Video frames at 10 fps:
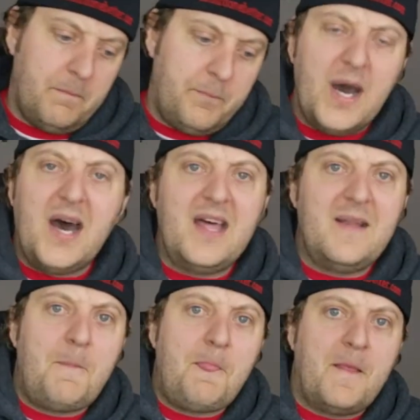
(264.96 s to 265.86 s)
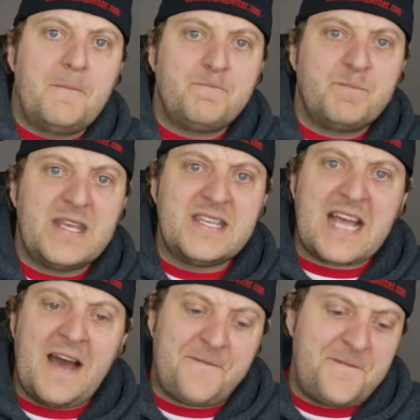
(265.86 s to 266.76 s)
but he's
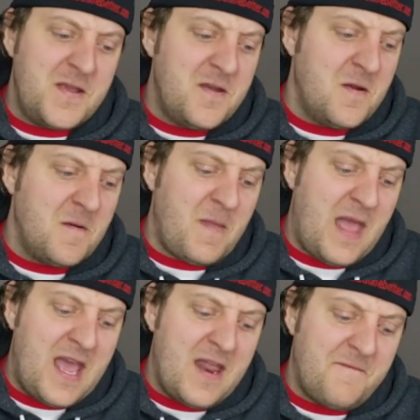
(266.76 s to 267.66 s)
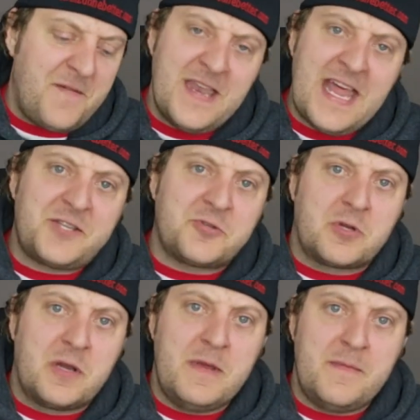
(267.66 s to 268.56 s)
got fear and financial
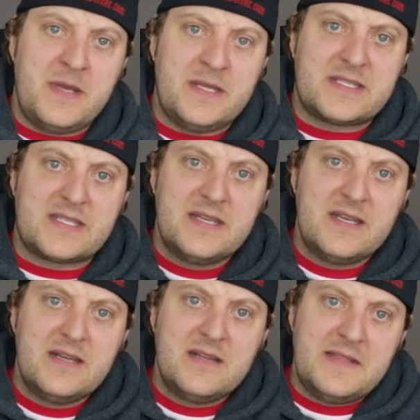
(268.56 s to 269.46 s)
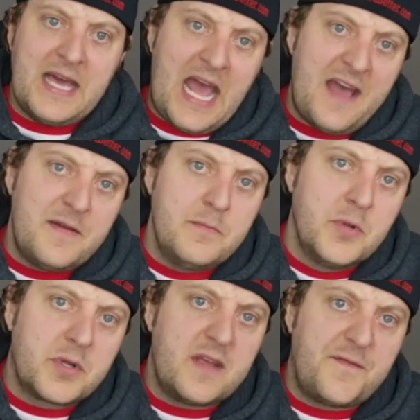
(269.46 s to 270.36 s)
commitments that have him
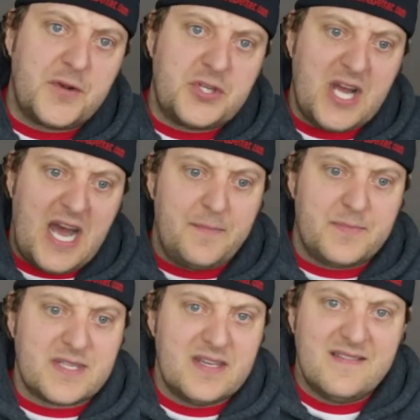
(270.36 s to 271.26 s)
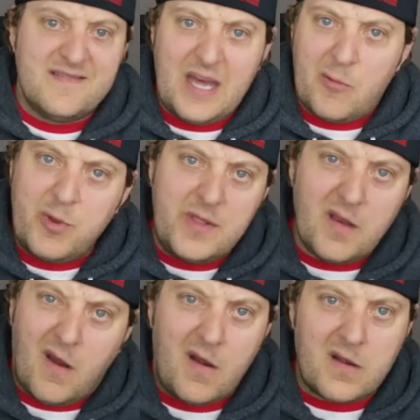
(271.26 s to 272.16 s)
looking for jobs that
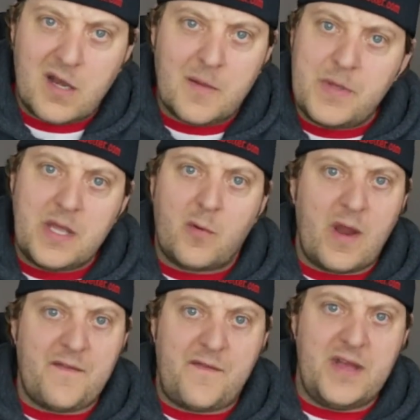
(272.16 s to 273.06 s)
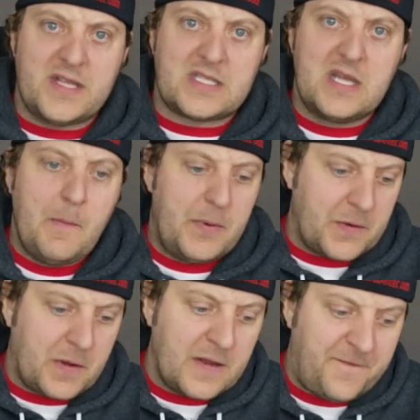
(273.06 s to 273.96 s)
really aren't going to be great fits, but
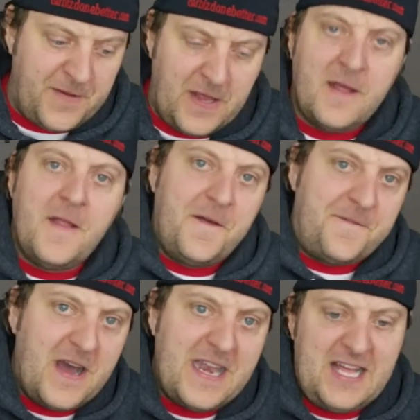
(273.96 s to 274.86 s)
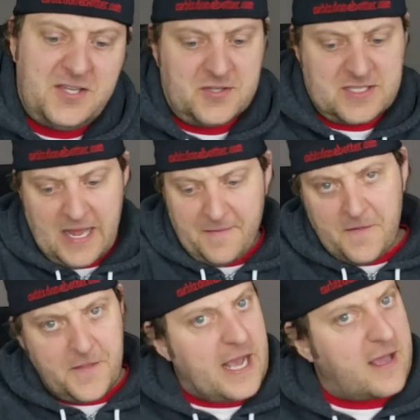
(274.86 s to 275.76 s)
they're going to fit the financial side.
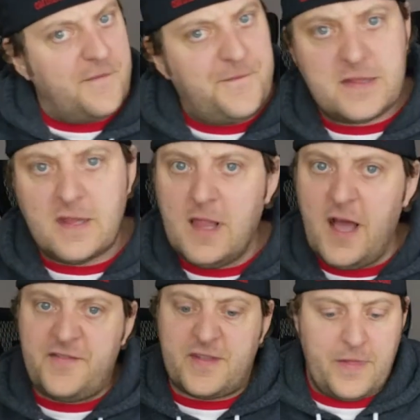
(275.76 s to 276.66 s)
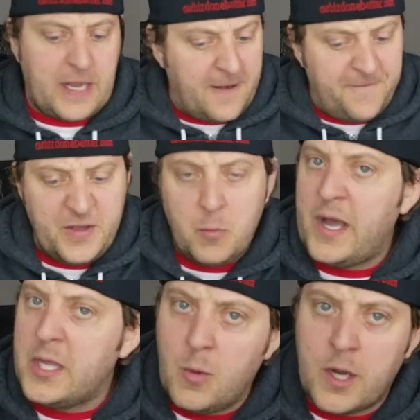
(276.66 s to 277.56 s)
They're not going to fit the life side. They're going to fit
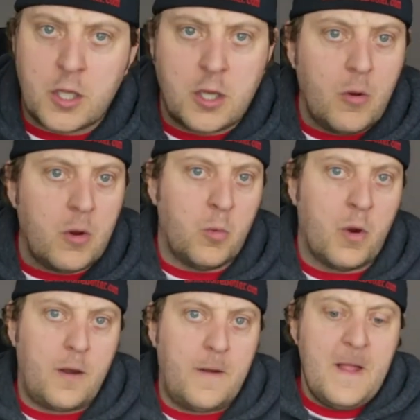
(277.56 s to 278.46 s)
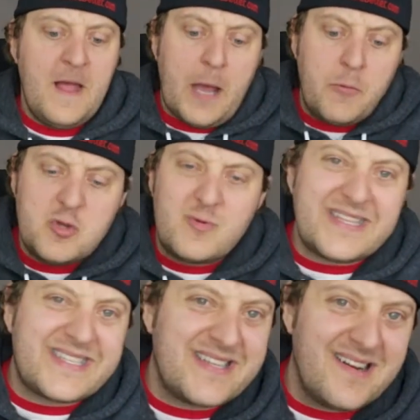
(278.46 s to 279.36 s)
why you want to go to work. And when you
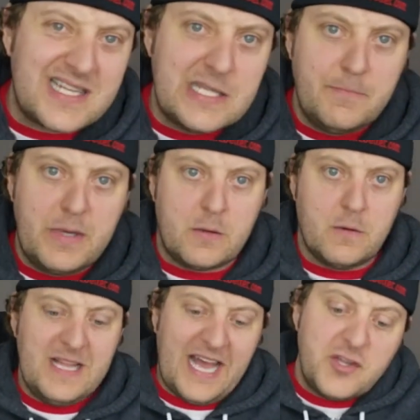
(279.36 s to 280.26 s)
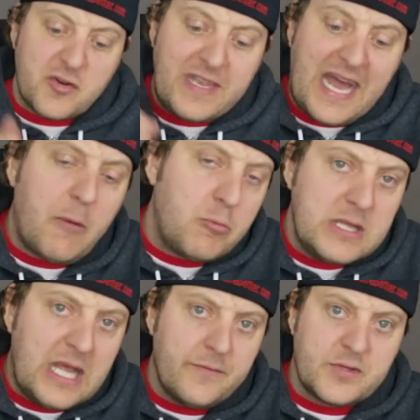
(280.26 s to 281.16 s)
get stuck in the middle and you're not
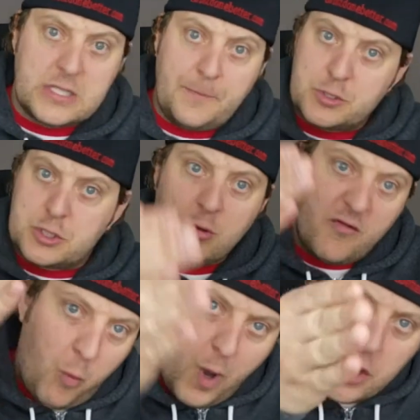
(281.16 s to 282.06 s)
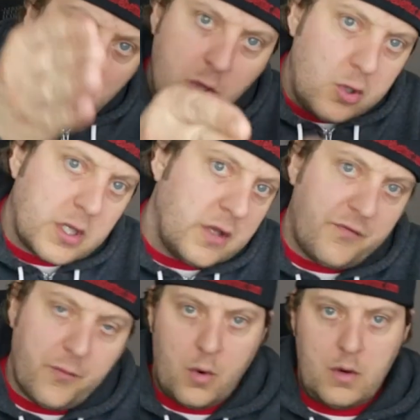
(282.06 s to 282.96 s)
relentless in the pursuit of what you're looking
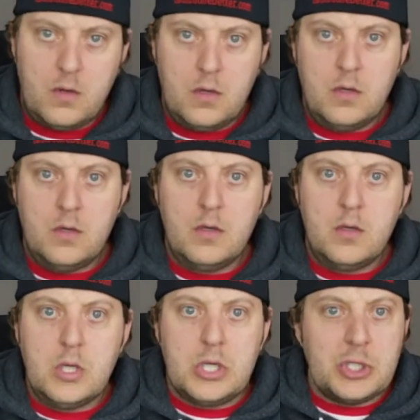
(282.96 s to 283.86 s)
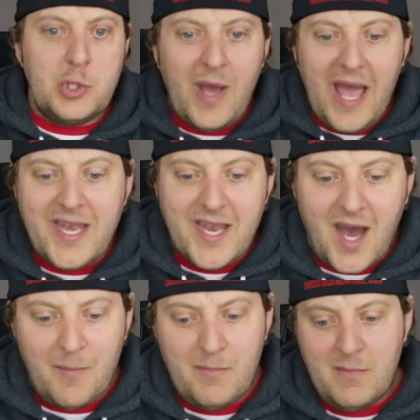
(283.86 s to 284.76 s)
for, you end
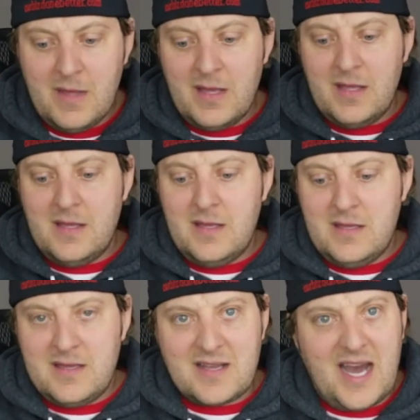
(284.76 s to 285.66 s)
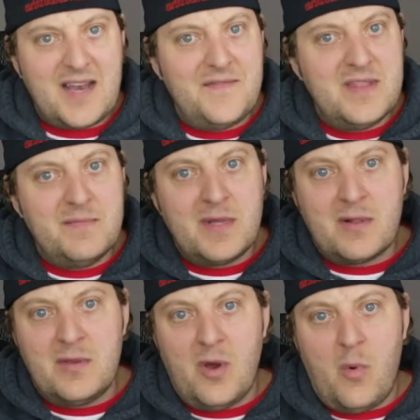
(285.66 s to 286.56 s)
up kind of in the
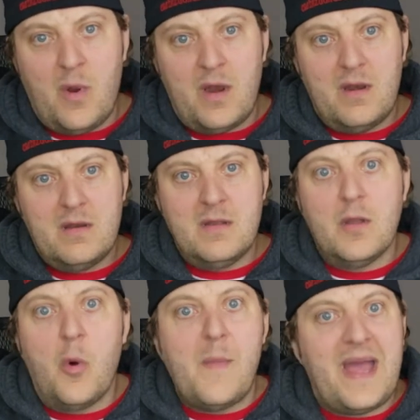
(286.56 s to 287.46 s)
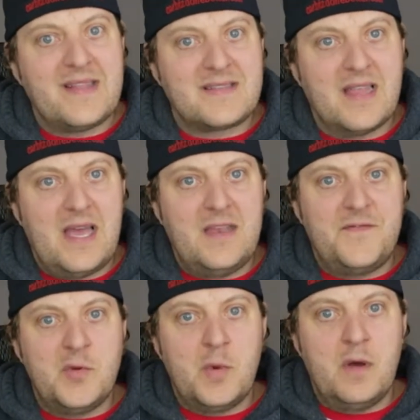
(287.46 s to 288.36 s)
middle of nowhere, no man's land,
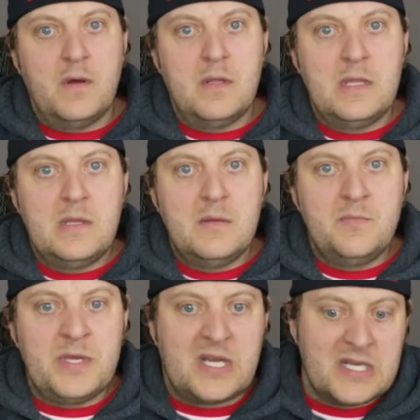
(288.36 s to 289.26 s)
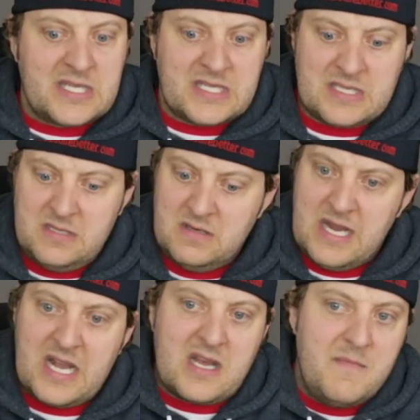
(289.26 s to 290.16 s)
if you will, because you're
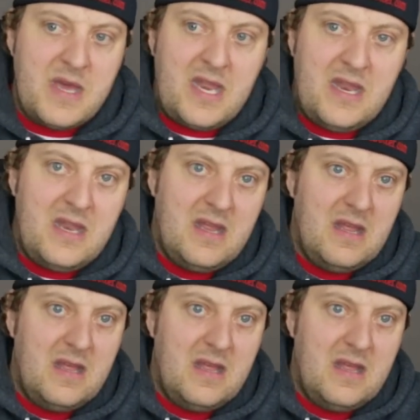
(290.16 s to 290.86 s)
not committed,